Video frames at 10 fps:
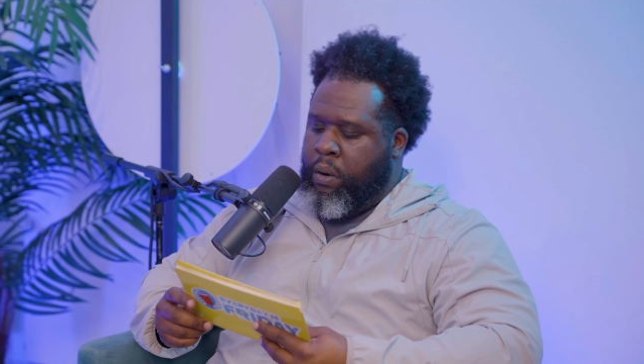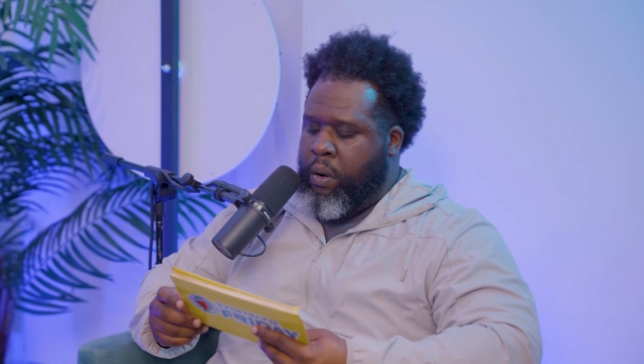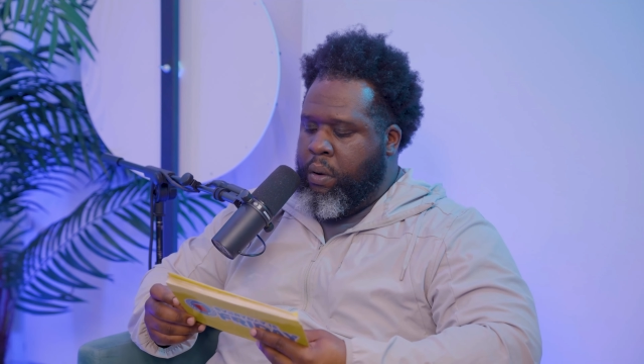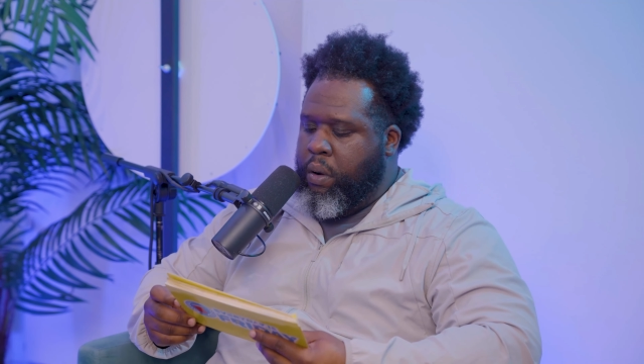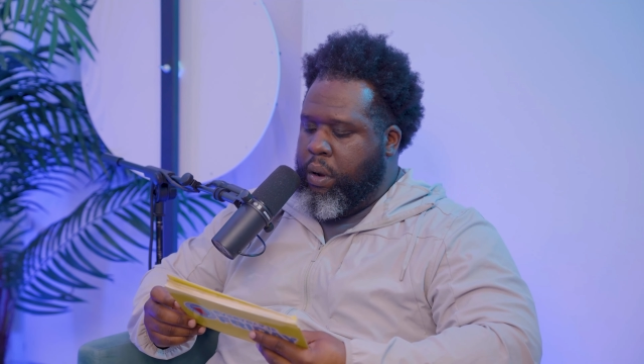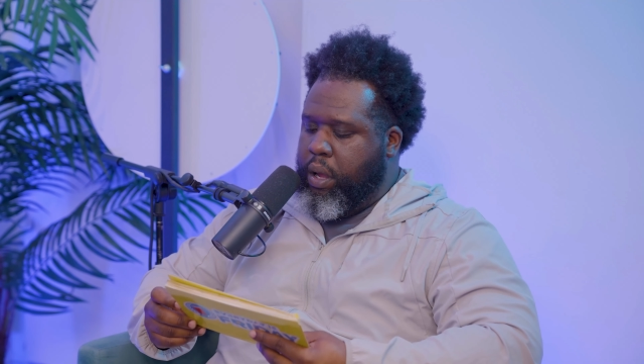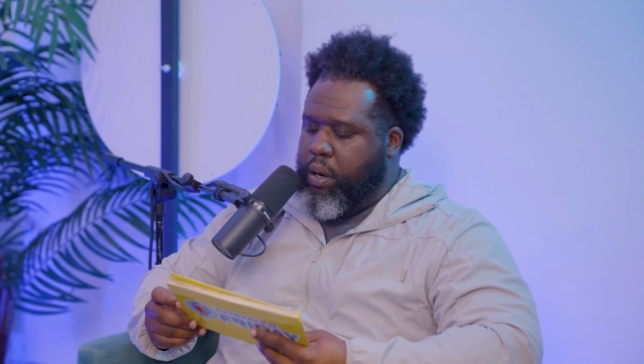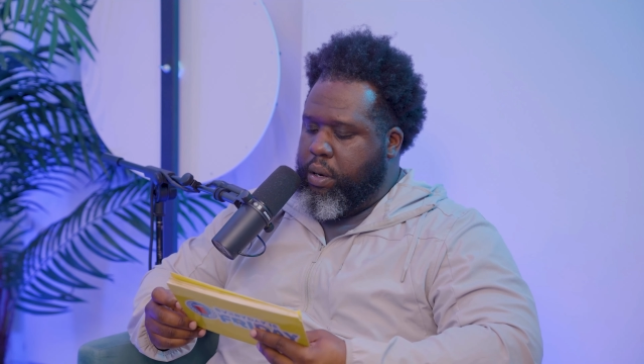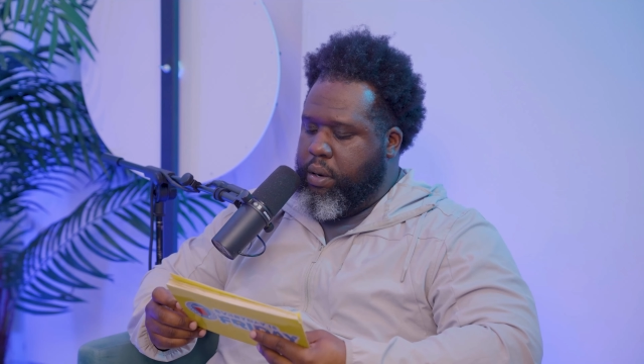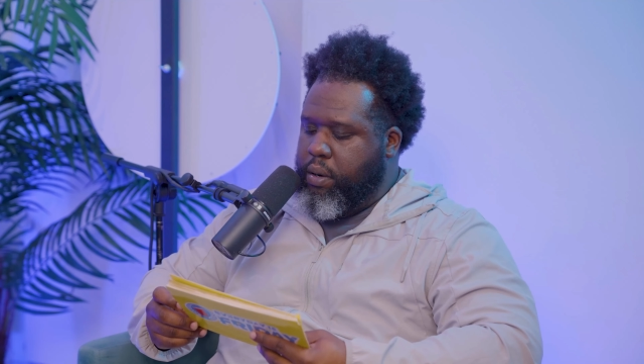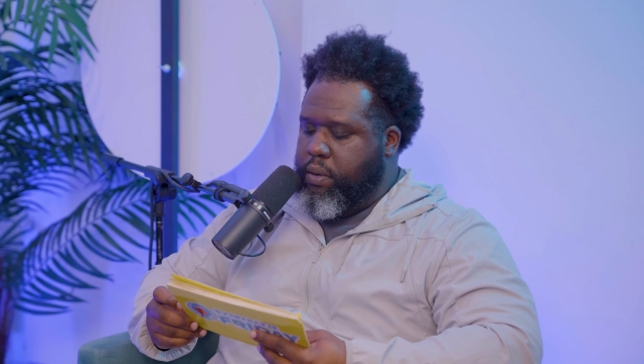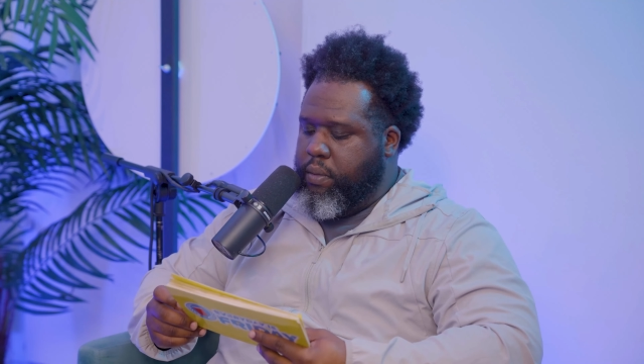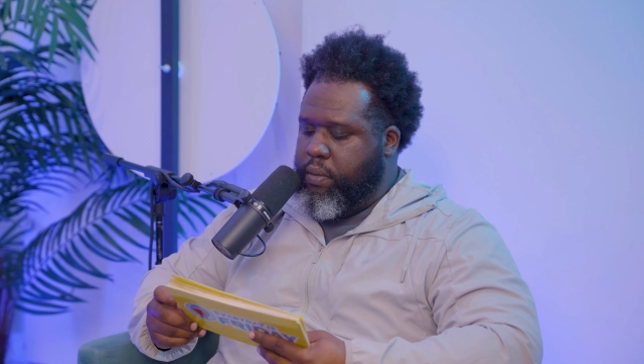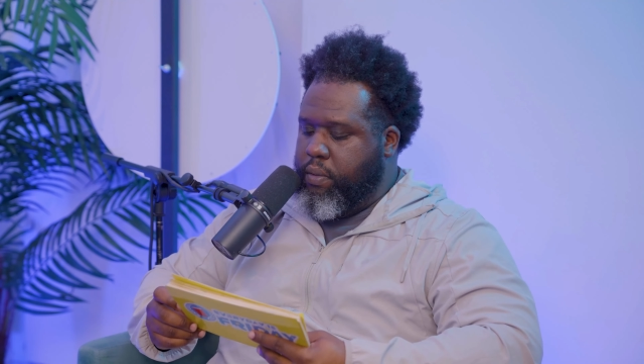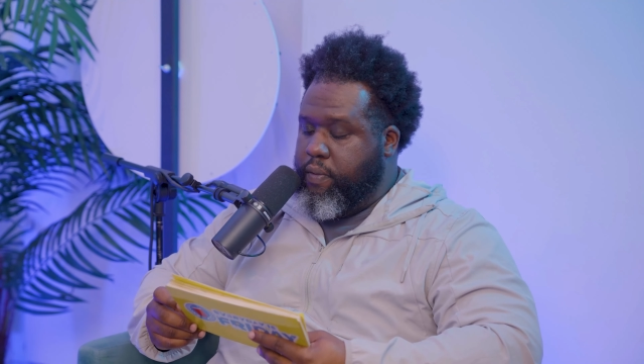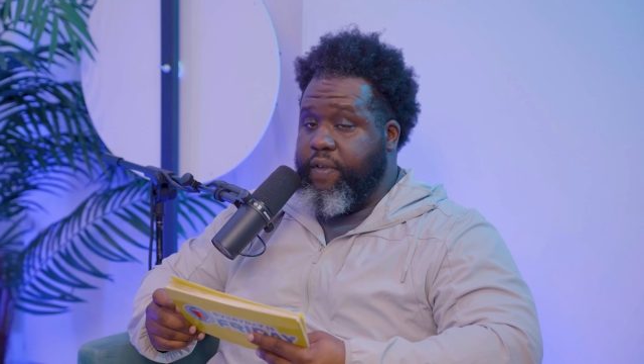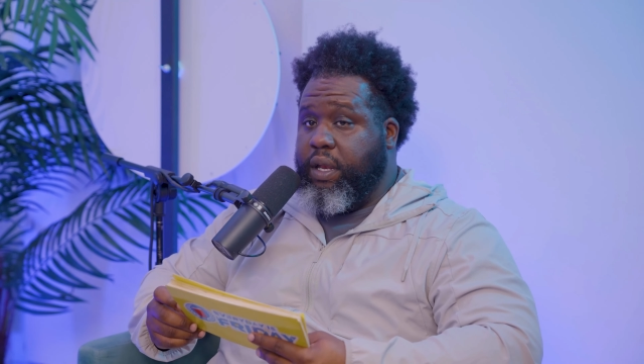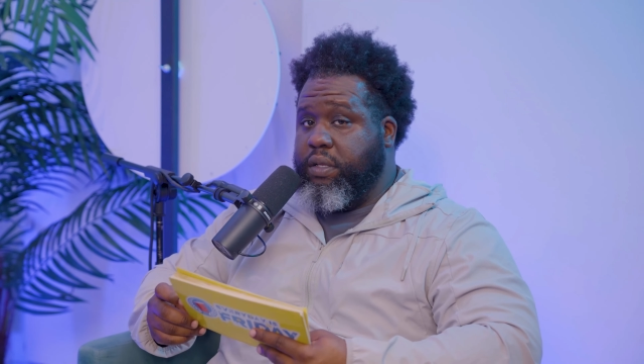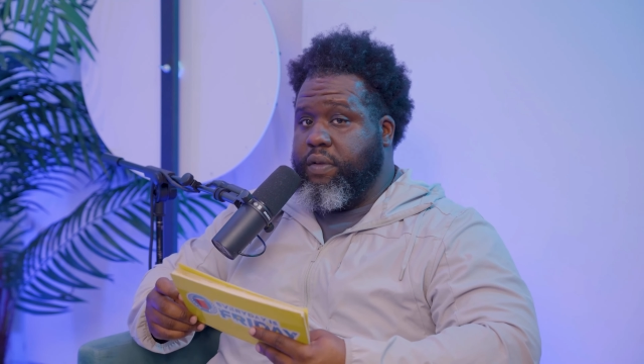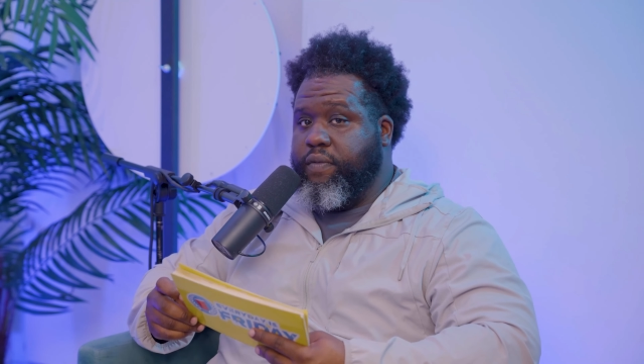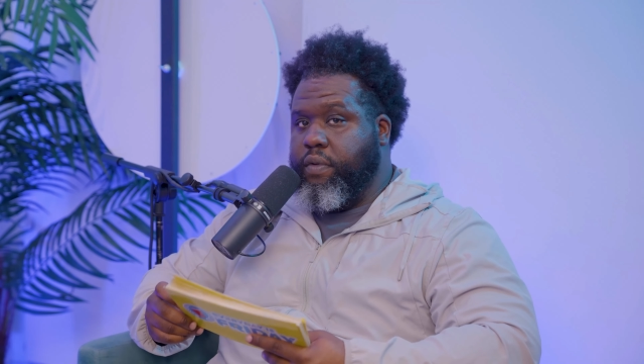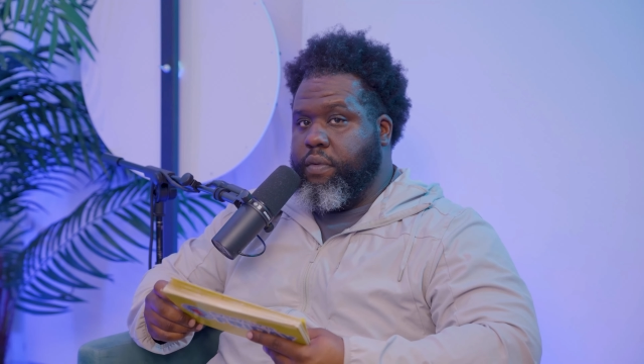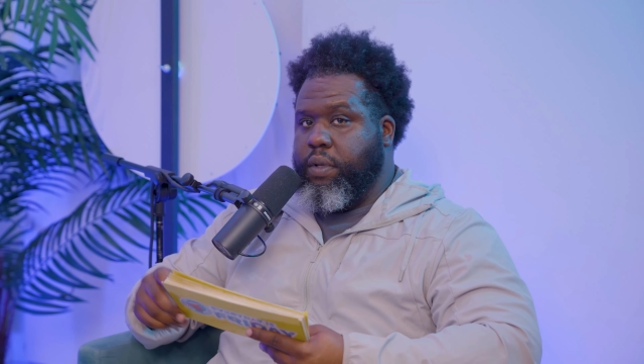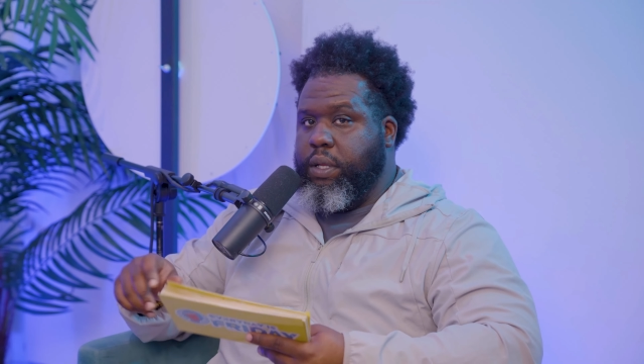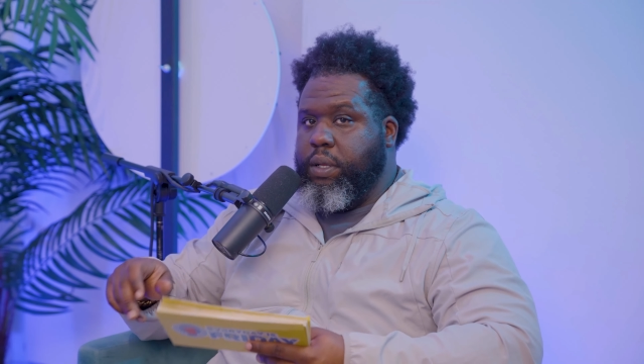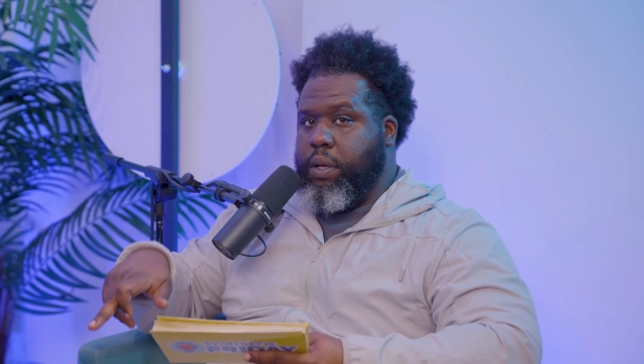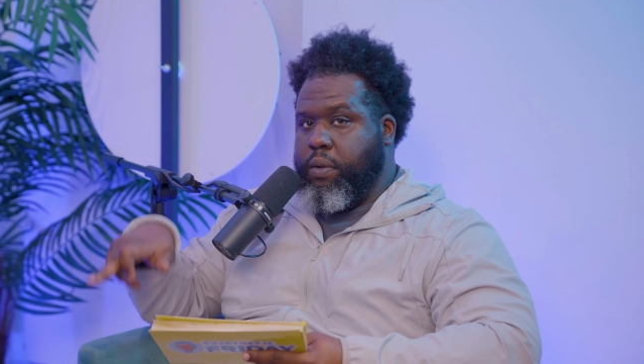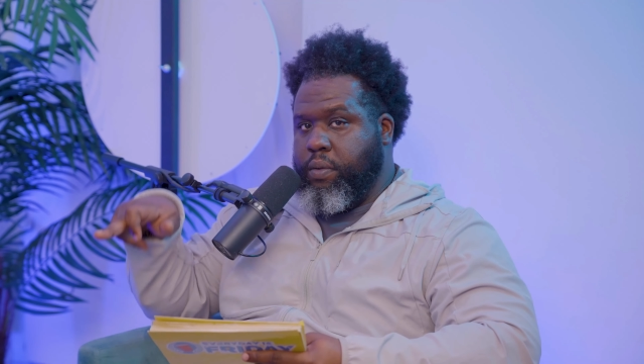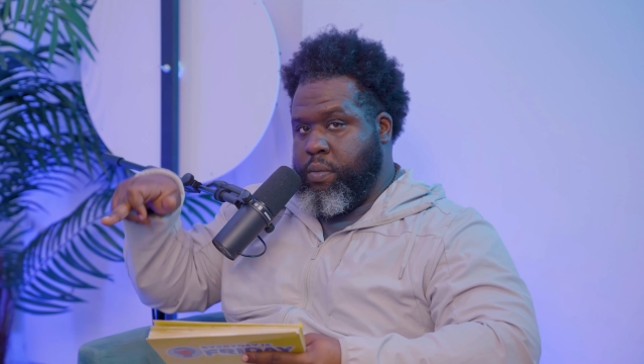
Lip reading: Cool. Okay. Fellas, if you need to know,